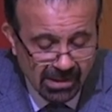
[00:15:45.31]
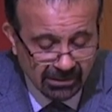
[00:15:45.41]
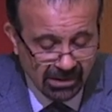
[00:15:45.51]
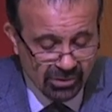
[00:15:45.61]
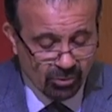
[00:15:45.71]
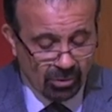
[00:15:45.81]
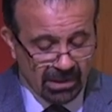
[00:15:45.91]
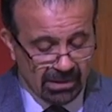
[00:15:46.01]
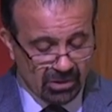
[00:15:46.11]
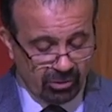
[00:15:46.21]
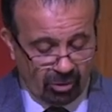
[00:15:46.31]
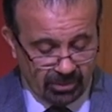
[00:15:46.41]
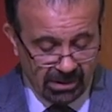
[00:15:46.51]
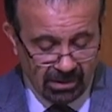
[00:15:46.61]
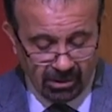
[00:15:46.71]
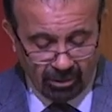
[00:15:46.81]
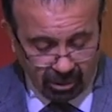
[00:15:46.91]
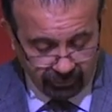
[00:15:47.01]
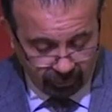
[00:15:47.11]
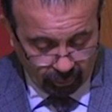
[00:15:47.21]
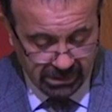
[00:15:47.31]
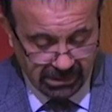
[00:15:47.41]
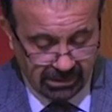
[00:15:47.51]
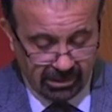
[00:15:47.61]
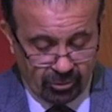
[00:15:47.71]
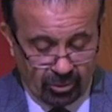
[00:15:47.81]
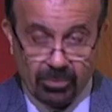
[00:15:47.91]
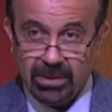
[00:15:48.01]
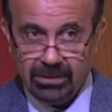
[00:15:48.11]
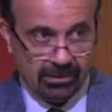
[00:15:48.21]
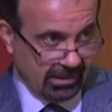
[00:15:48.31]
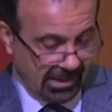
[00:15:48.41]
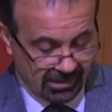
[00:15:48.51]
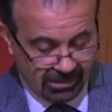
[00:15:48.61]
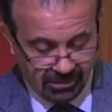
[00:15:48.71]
that Israel and its lobby are forcing European